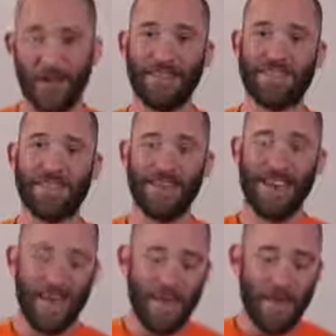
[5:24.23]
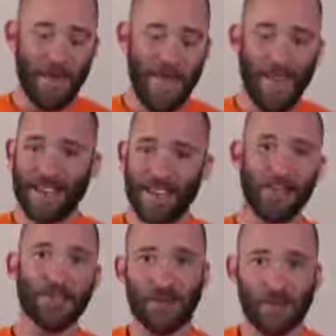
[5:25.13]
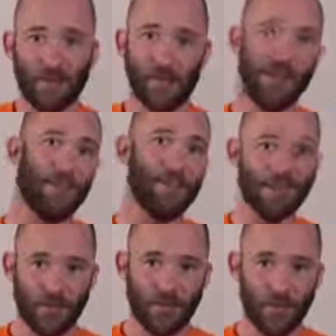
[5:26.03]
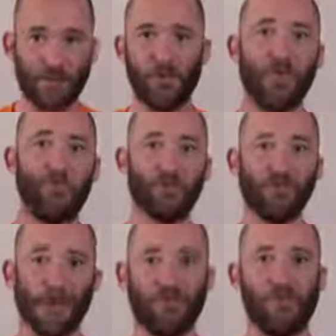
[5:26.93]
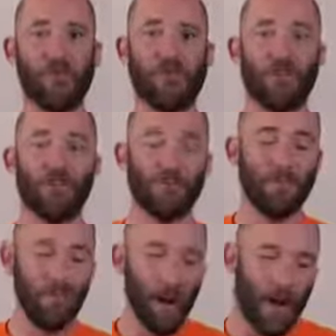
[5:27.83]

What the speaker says: It is a server, it is useful, people share information,